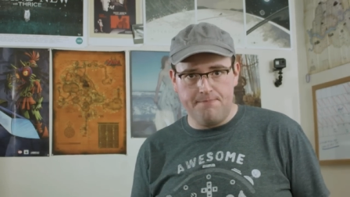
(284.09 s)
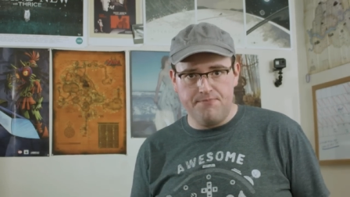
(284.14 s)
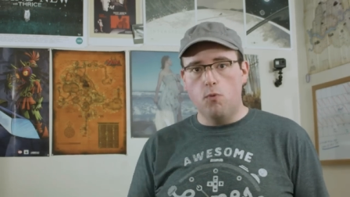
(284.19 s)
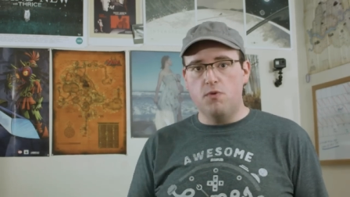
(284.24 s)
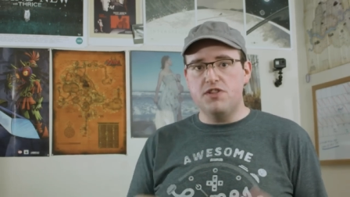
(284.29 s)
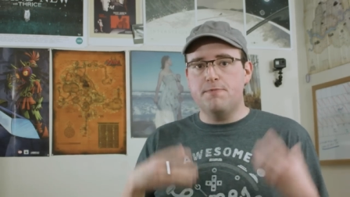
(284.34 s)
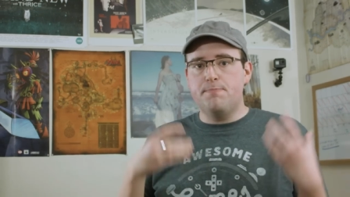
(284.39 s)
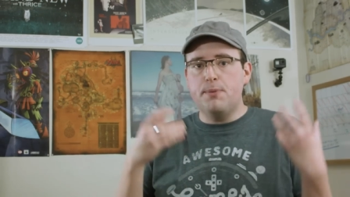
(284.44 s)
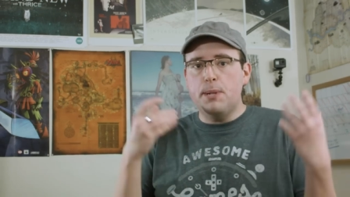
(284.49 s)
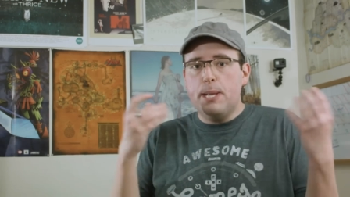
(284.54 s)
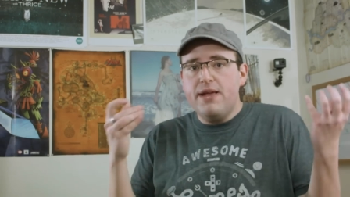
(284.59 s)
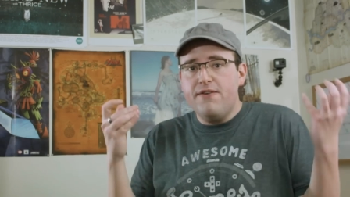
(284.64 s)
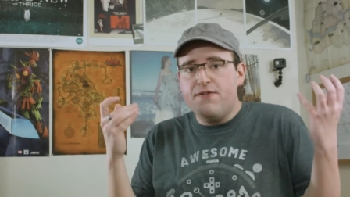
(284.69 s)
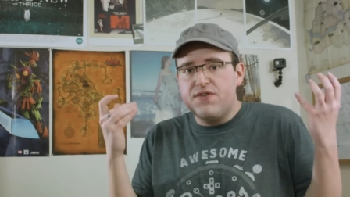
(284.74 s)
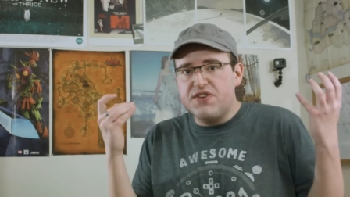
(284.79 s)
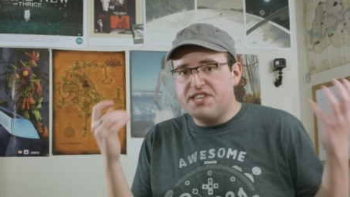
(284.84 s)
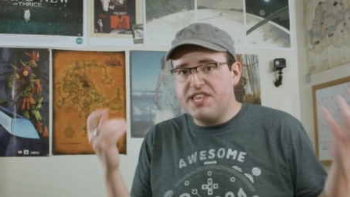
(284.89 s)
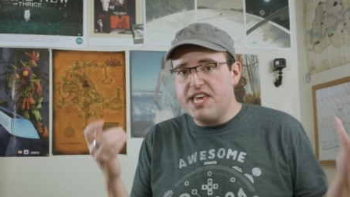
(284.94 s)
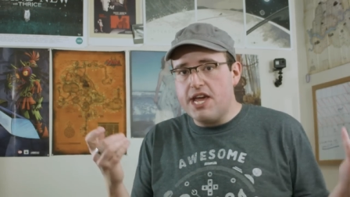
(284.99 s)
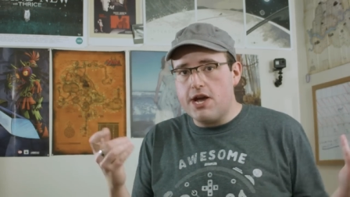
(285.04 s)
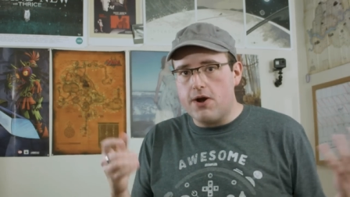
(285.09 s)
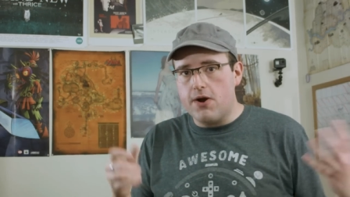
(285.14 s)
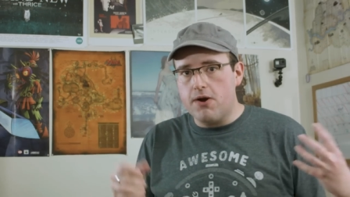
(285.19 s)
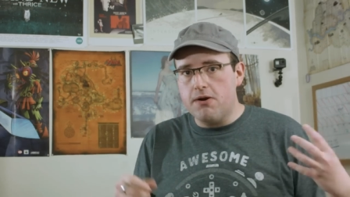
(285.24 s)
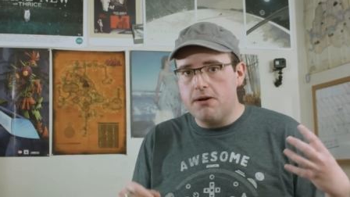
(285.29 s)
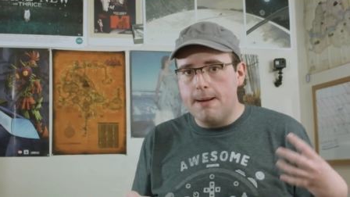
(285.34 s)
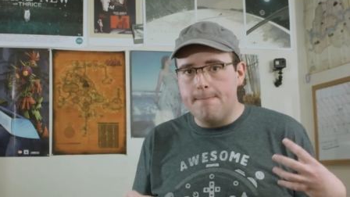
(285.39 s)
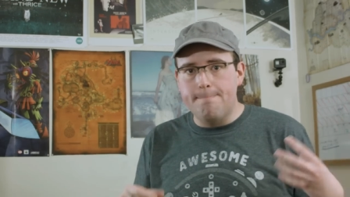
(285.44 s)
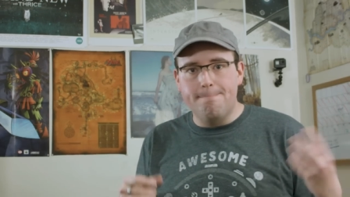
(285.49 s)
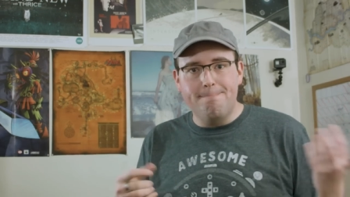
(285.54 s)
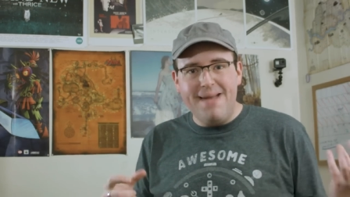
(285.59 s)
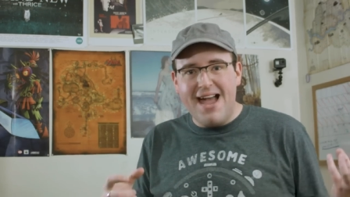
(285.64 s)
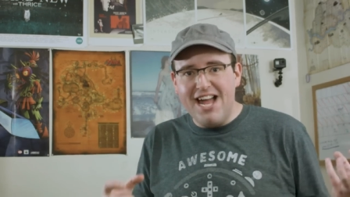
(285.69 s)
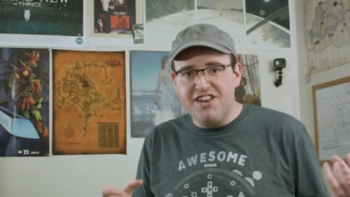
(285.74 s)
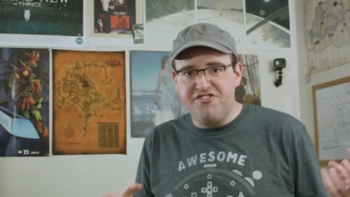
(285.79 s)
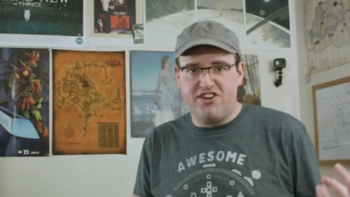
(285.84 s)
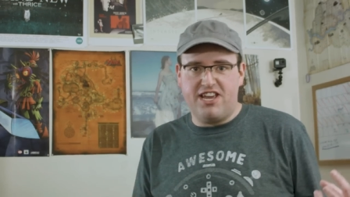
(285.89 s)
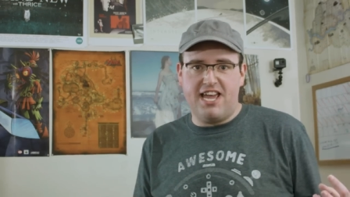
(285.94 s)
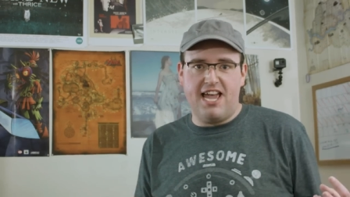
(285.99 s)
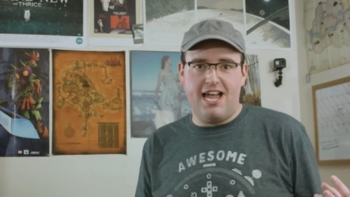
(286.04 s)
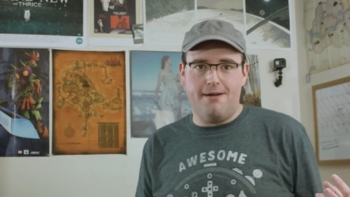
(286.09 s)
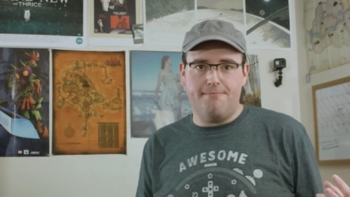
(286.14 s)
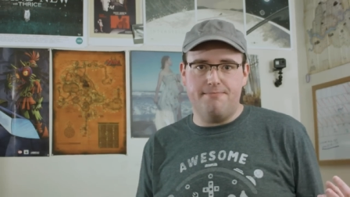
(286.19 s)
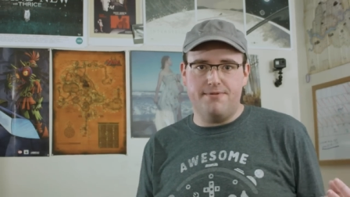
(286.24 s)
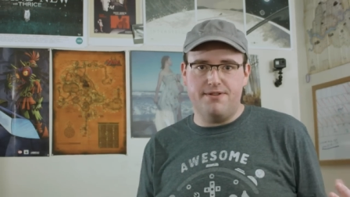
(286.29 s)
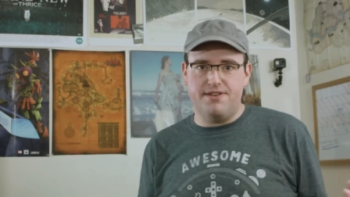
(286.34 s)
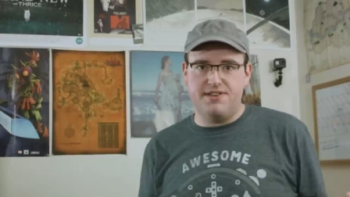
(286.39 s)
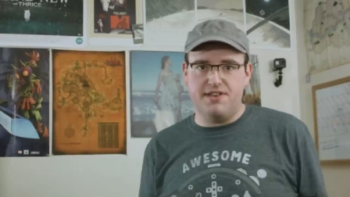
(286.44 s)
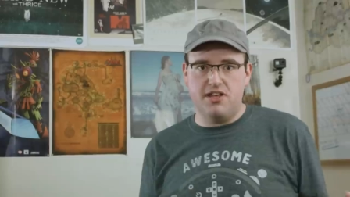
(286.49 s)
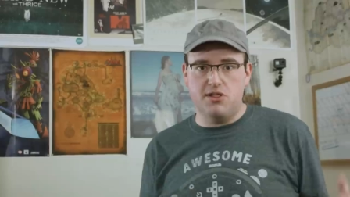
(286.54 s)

When the belief is there, magic happens.